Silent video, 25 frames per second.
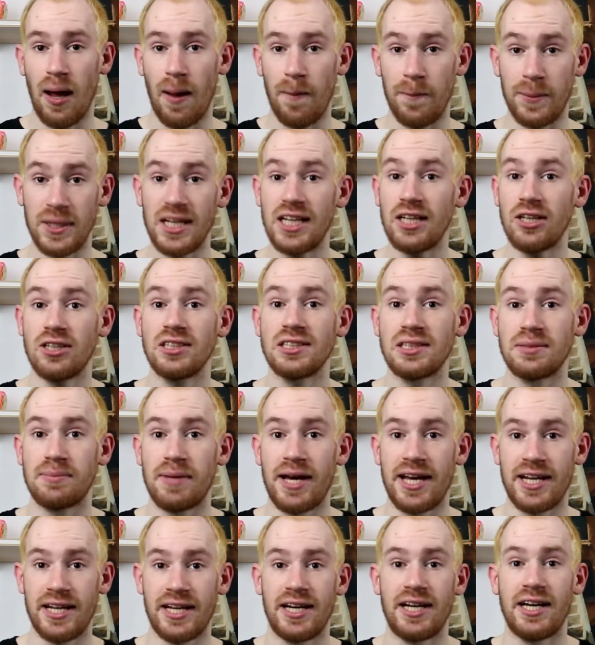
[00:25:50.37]
But that doesn't
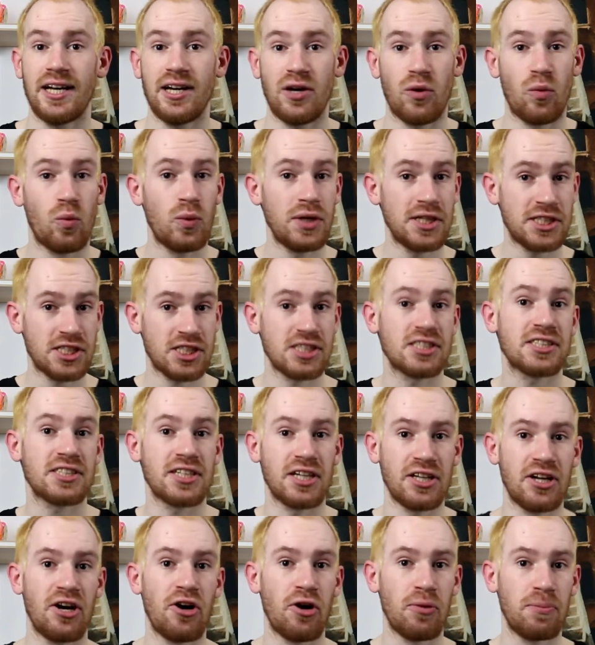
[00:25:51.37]
matter, we're just
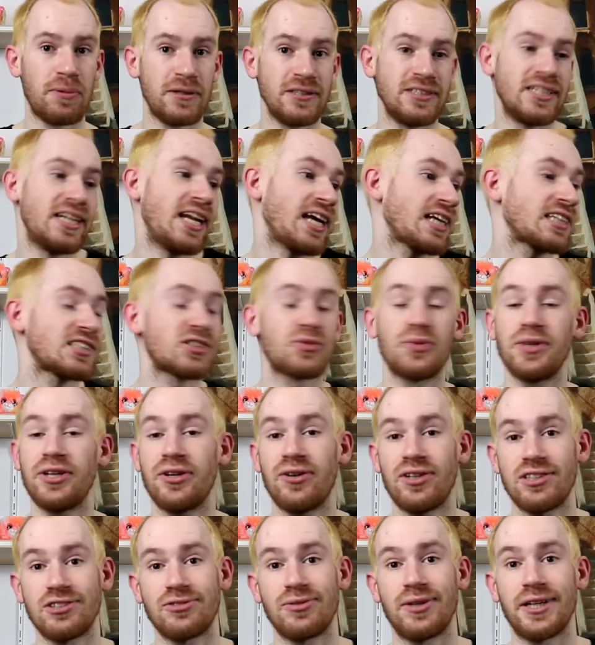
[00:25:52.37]
gonna open the next 3
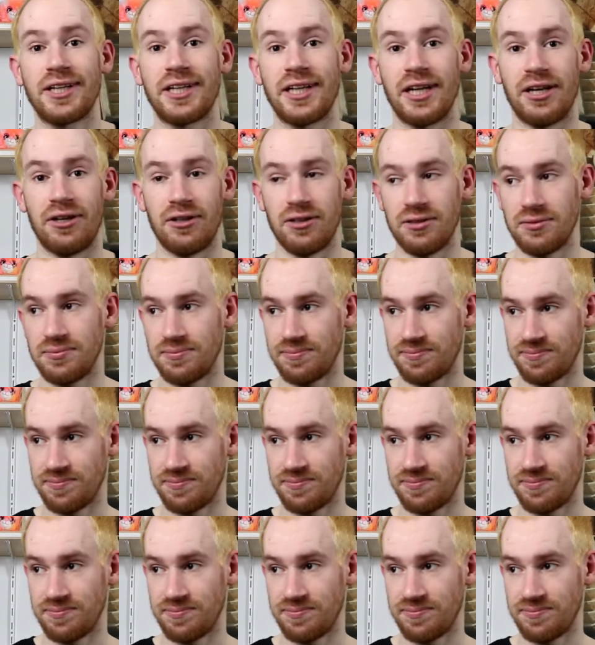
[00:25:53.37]
doors right now.